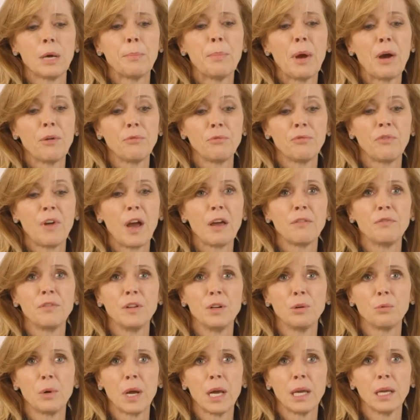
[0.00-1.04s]
about 5
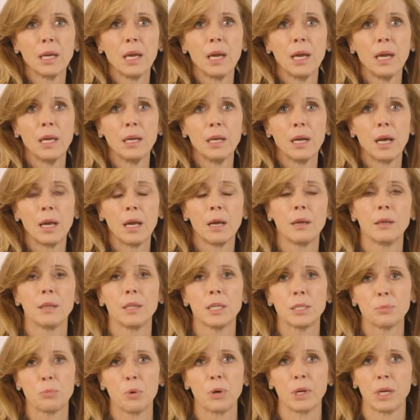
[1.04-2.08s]
feet away, and at
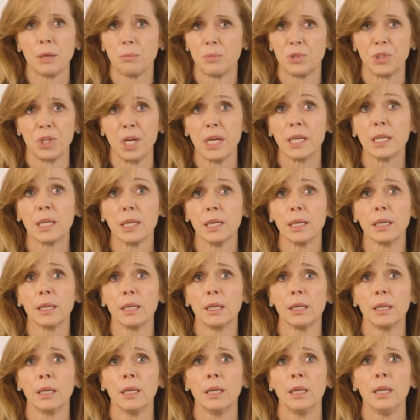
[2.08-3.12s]
this point I'm shaking.
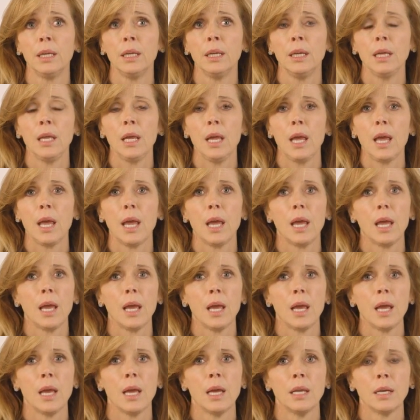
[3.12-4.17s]

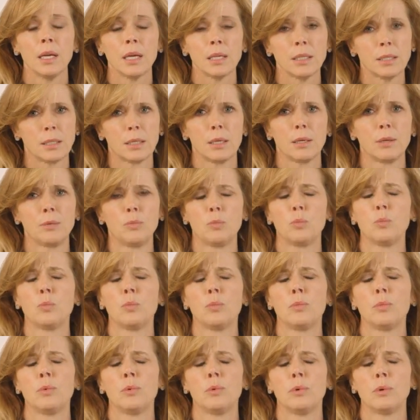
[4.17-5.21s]
And I said,
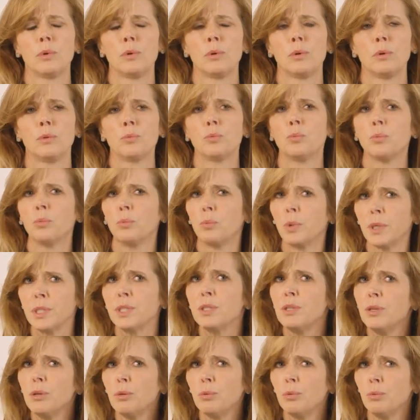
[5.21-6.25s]

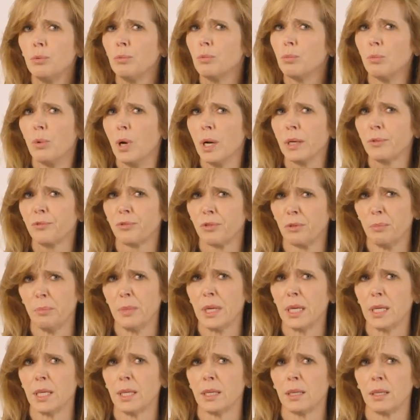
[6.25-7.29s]
what do you want from
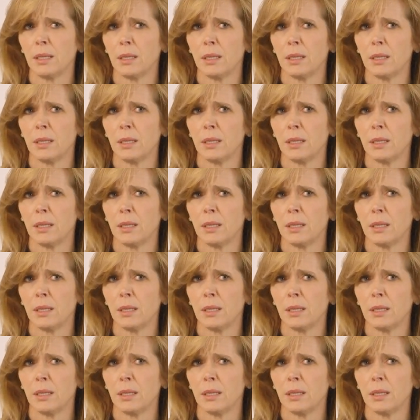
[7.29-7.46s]
me?